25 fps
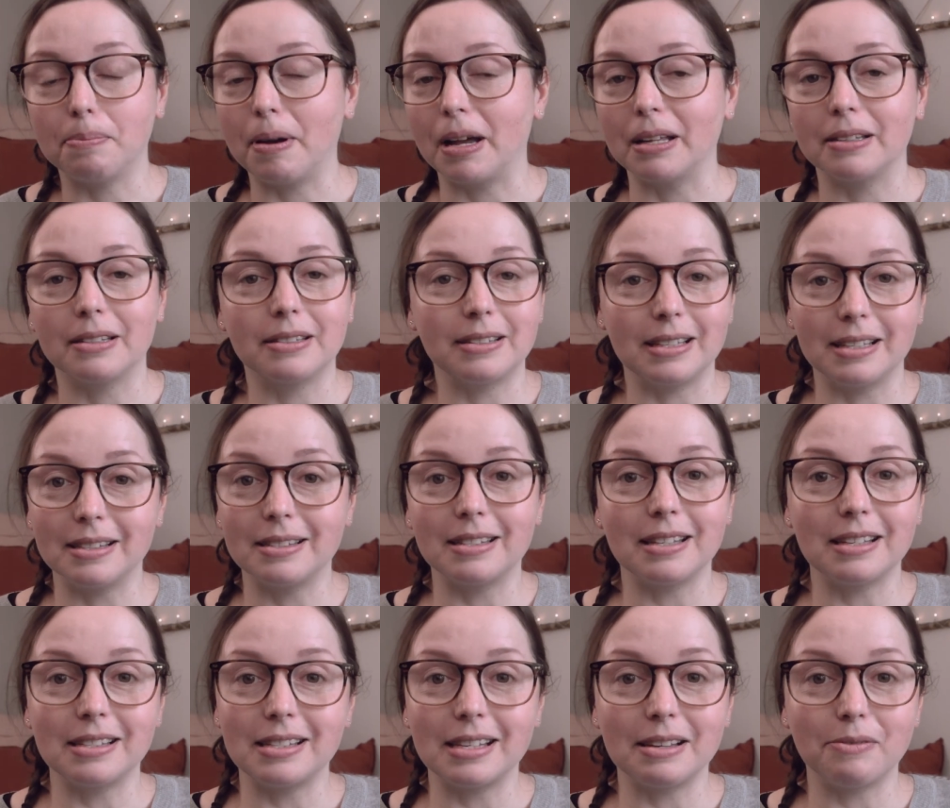but since
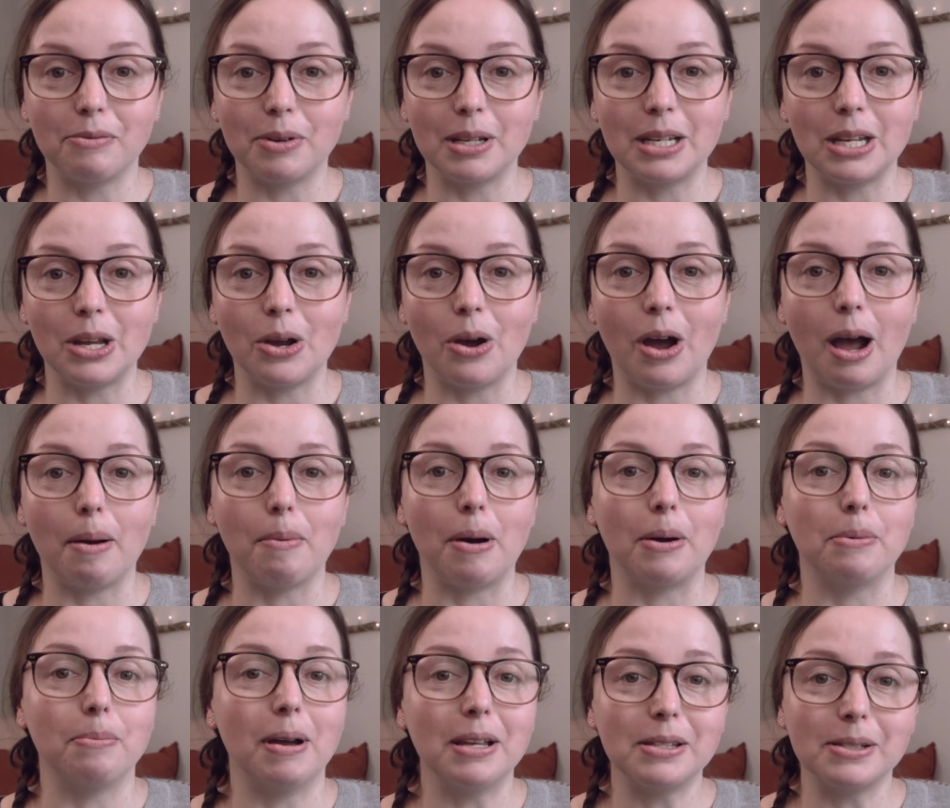this is a video
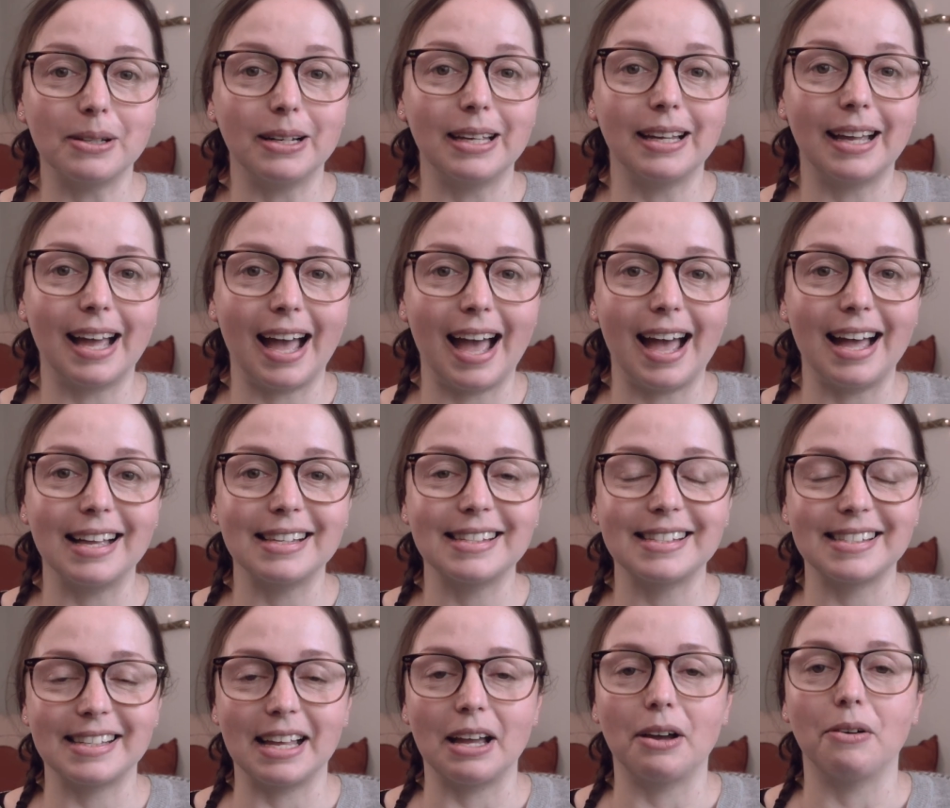about masculine
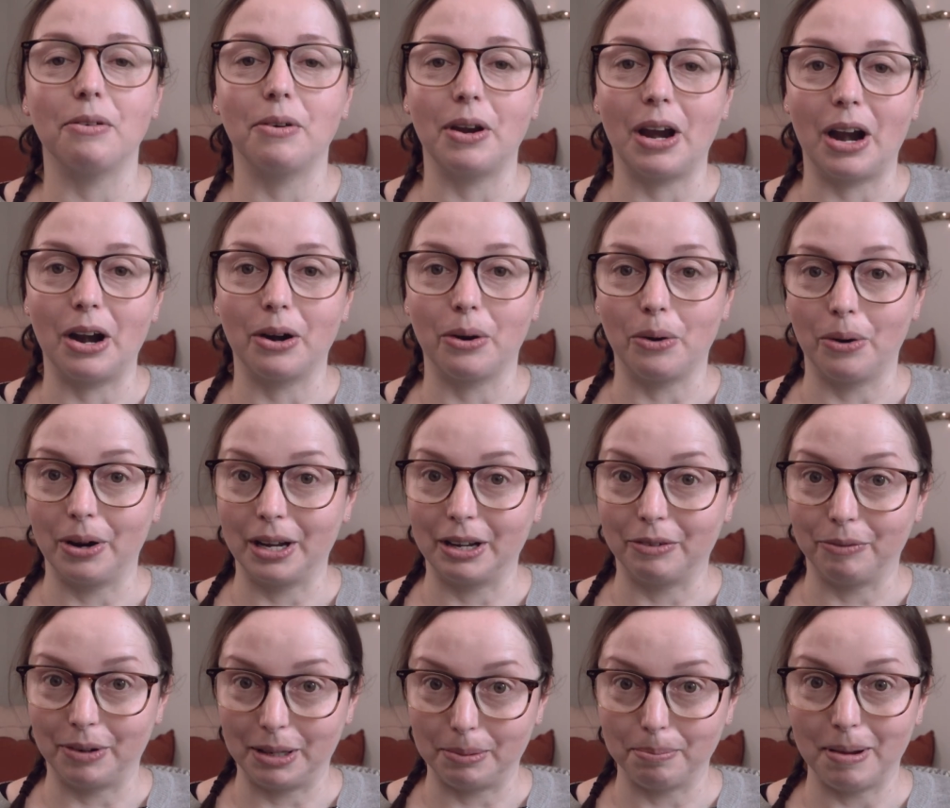cards, we are
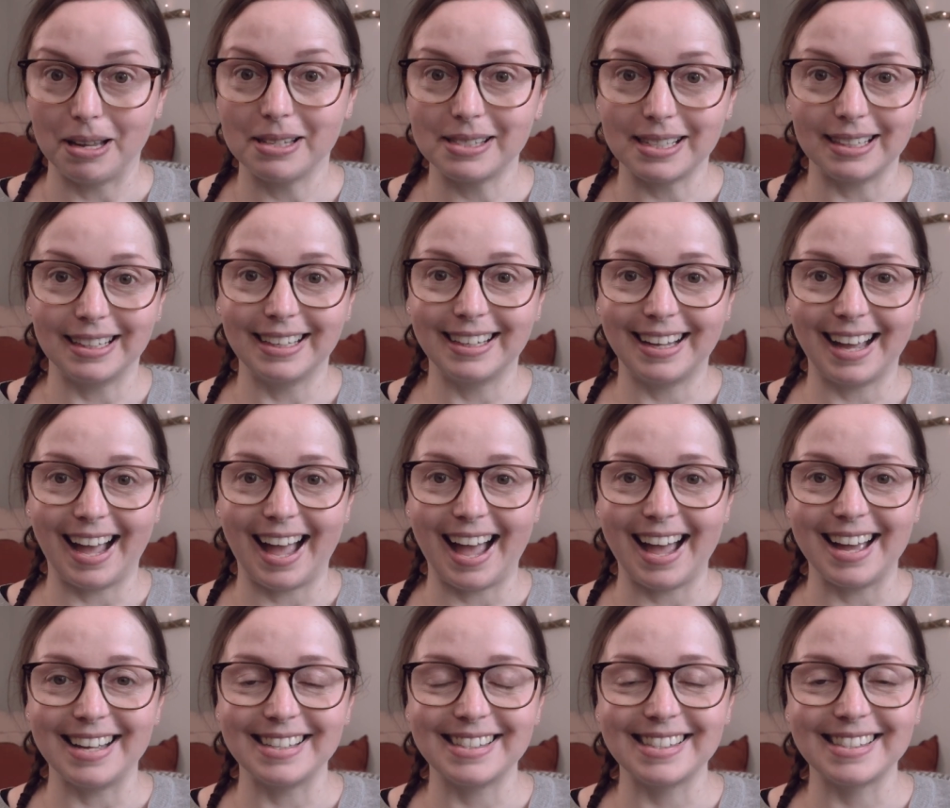going with masculine
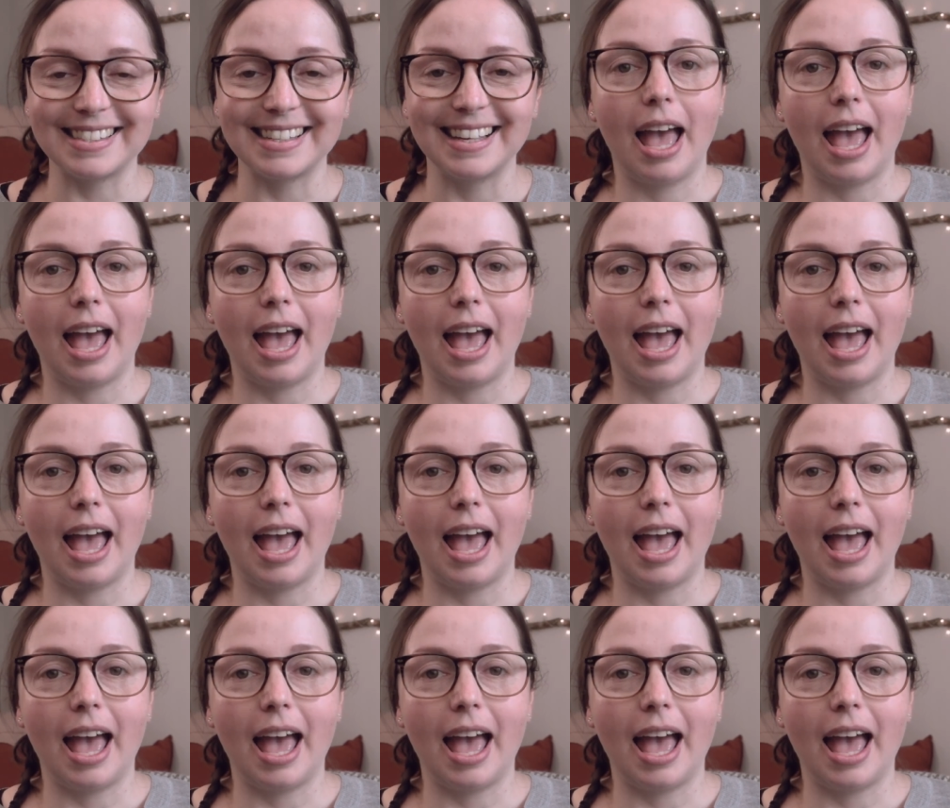cards.